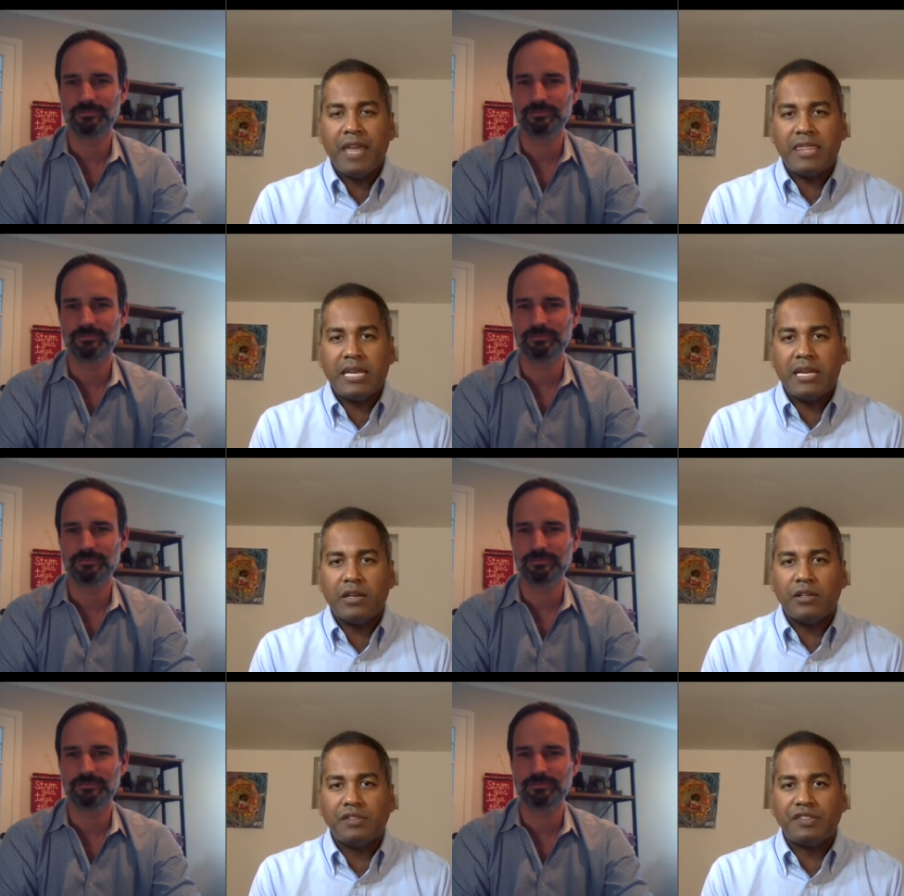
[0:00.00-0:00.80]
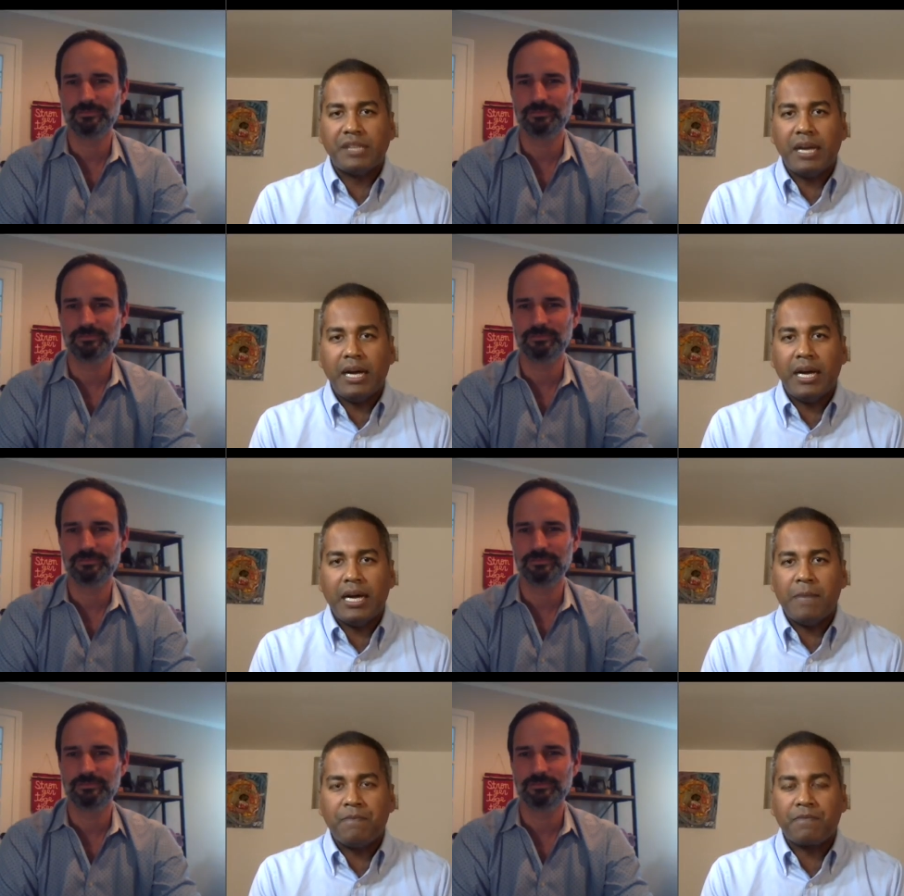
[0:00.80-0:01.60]
Speaker 1: that there's
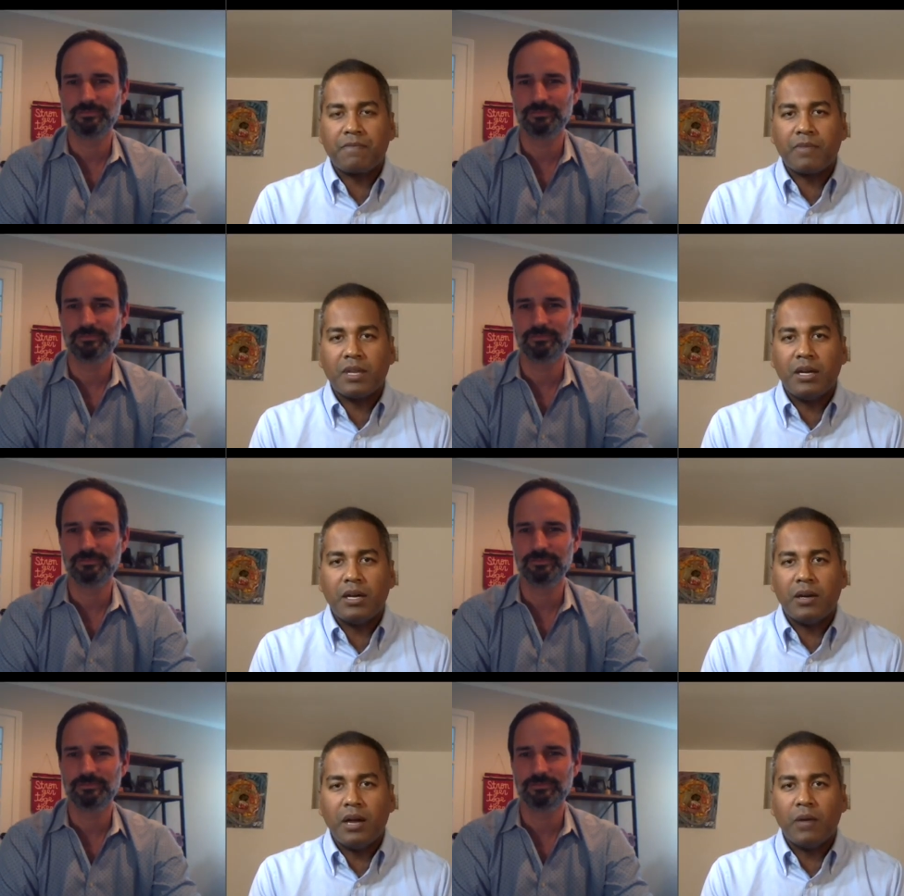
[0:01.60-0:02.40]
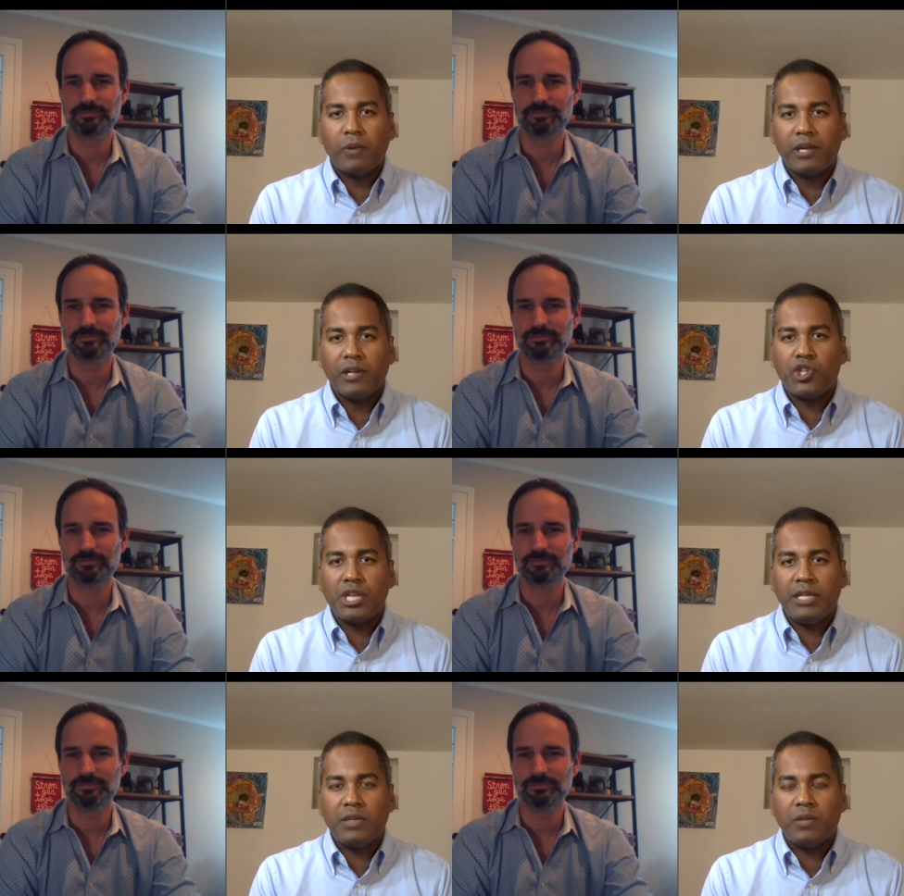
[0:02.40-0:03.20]
um, a, a, real
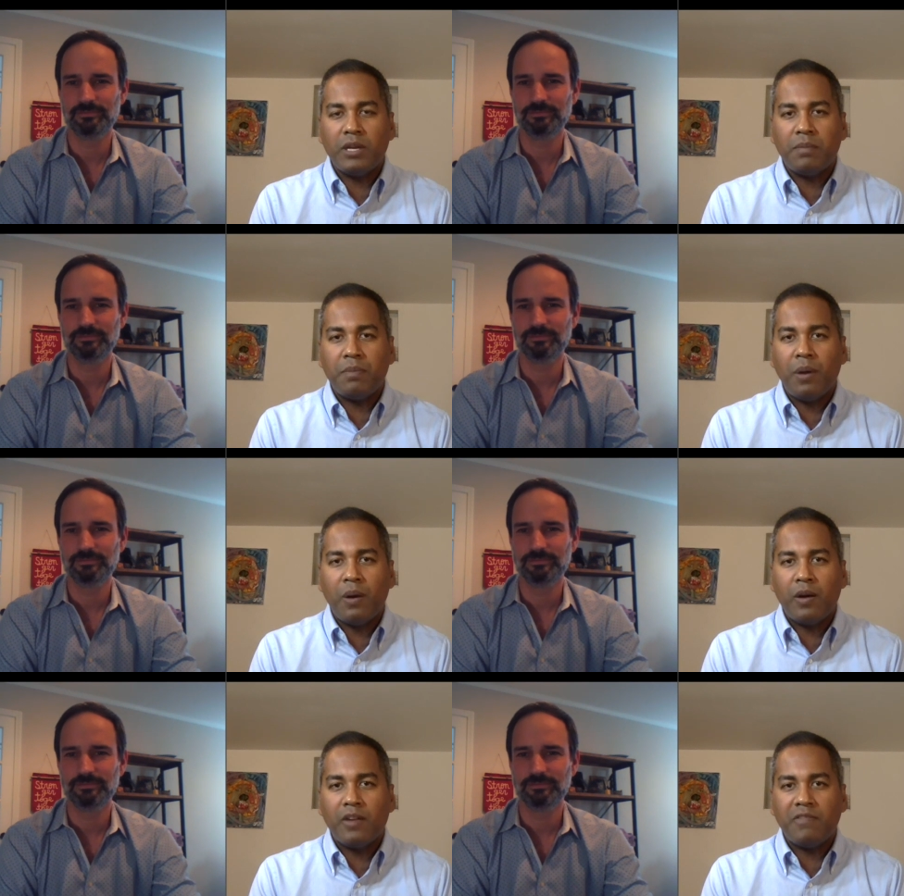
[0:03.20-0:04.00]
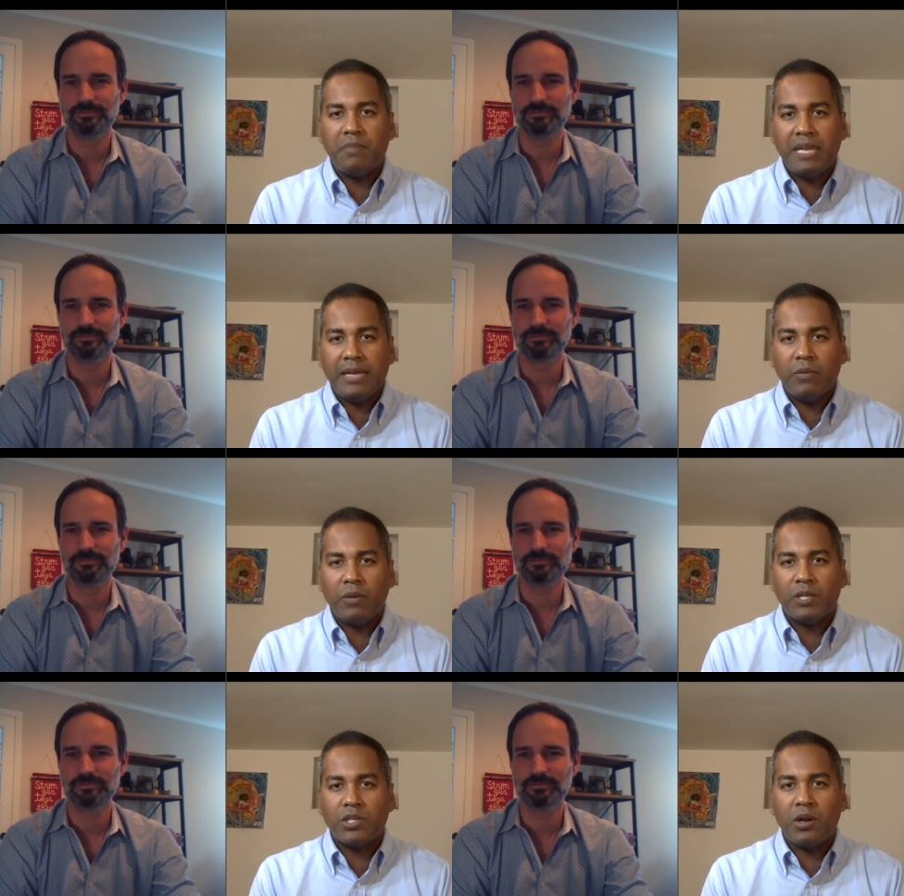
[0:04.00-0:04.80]
genuine part of
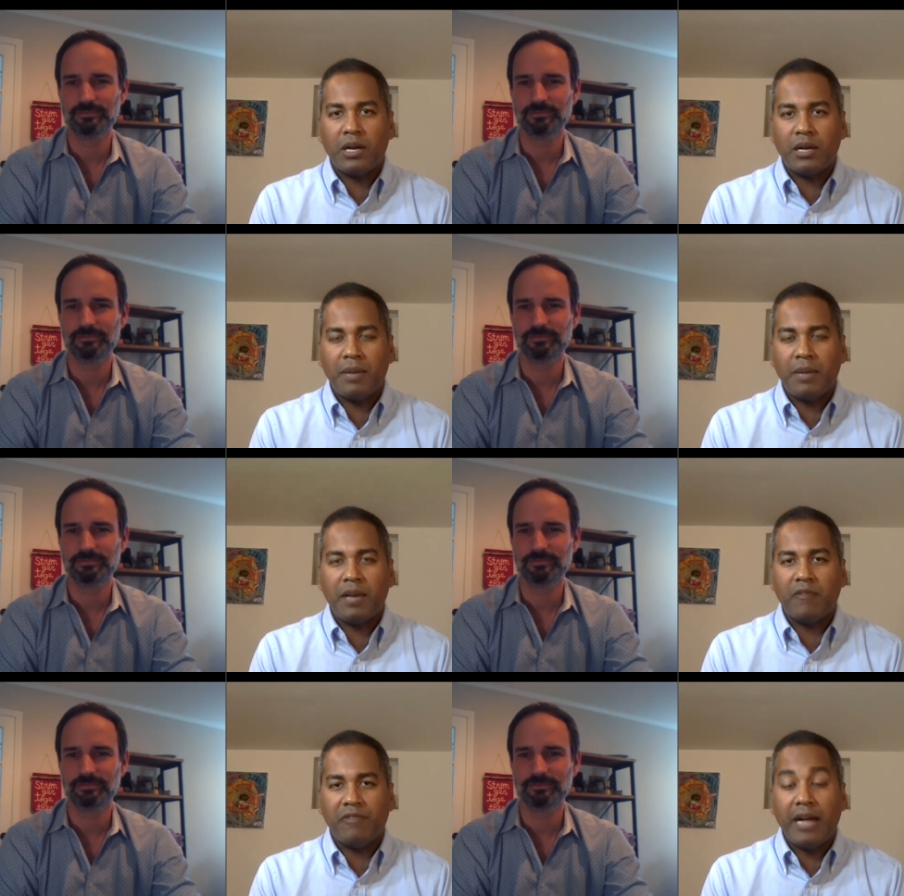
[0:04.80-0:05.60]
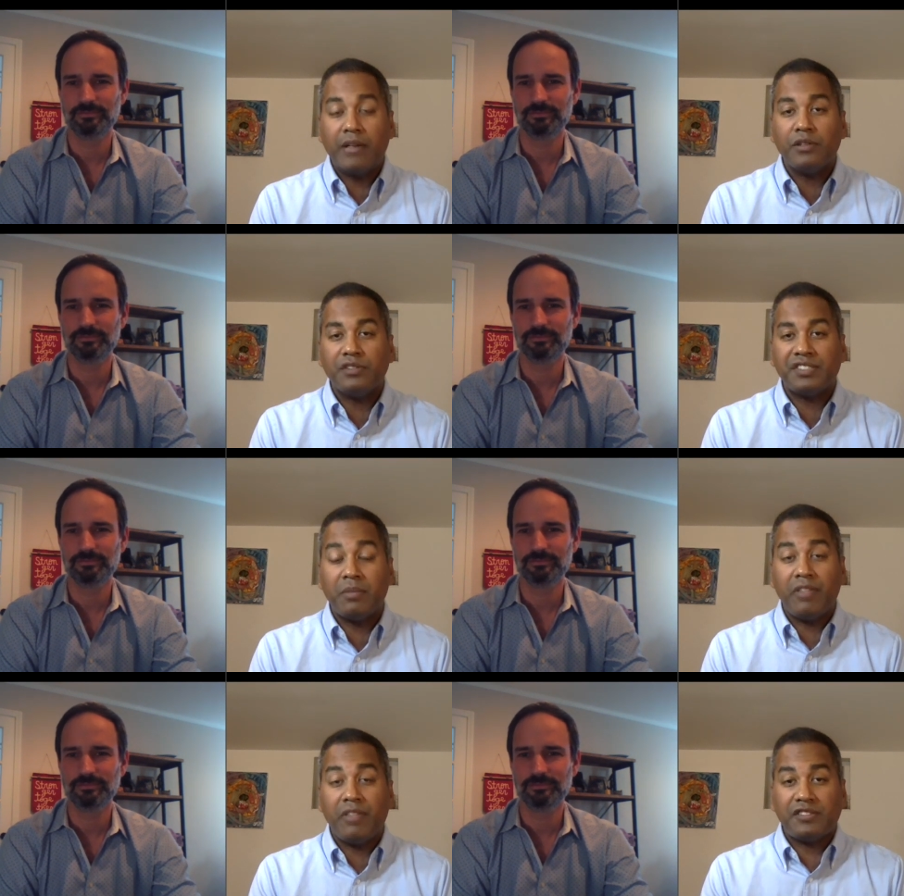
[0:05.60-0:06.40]
me when we talk about values,
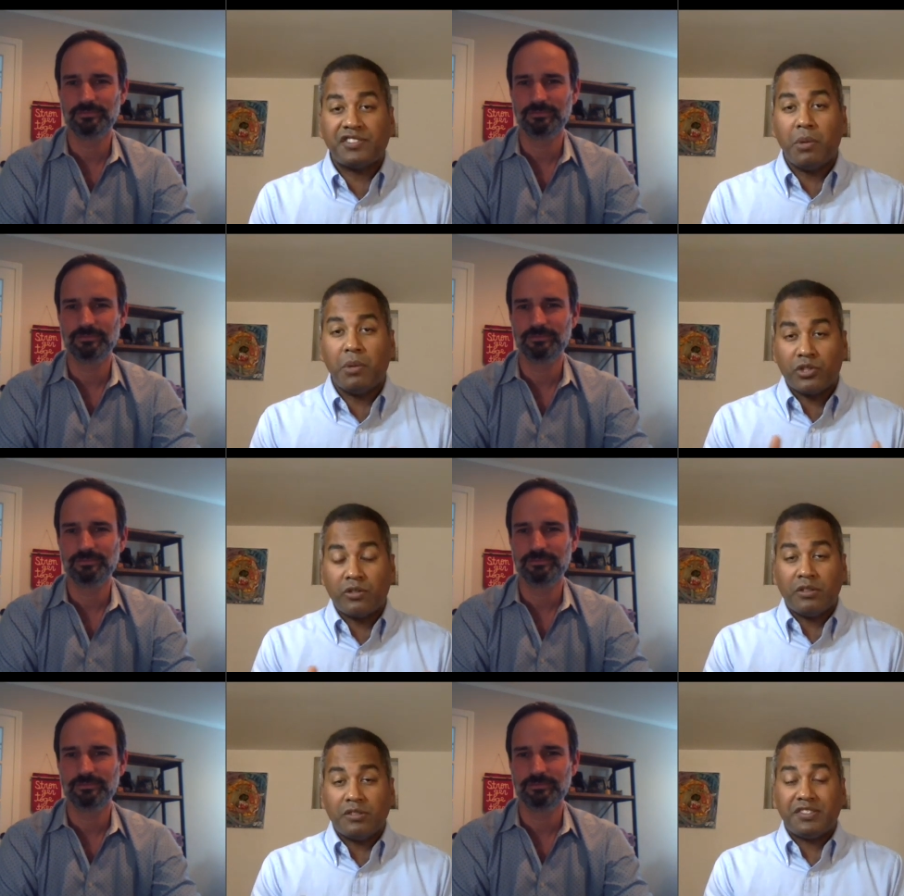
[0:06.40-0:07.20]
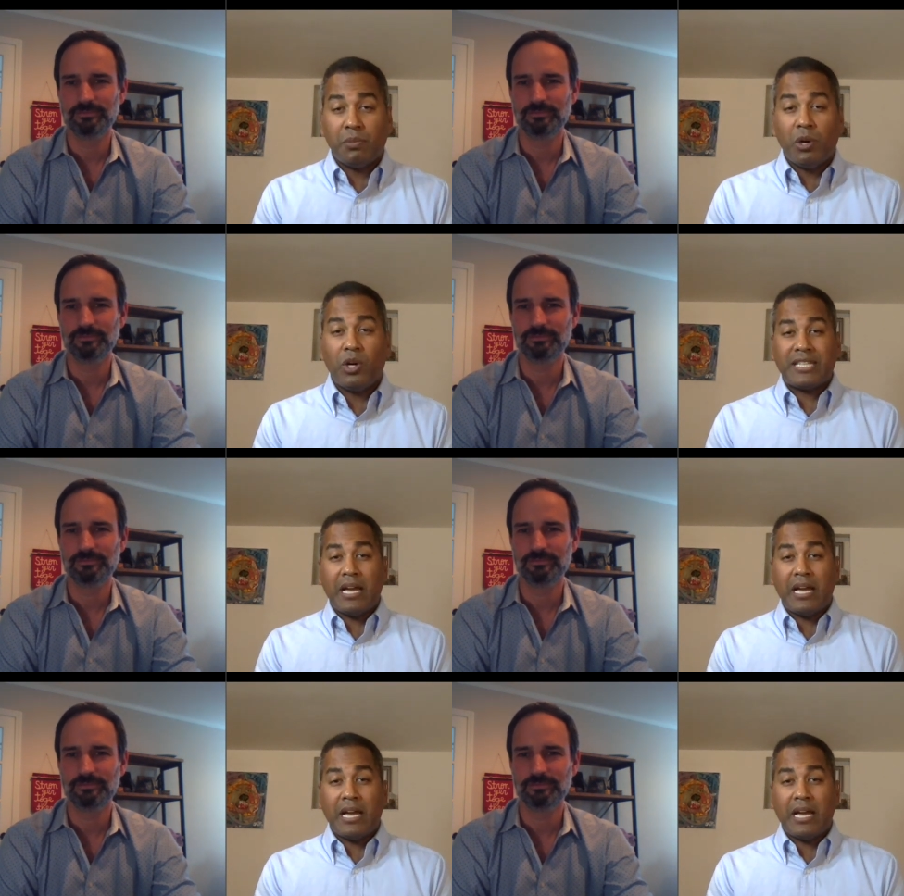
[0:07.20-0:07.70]
some of that small, ter- small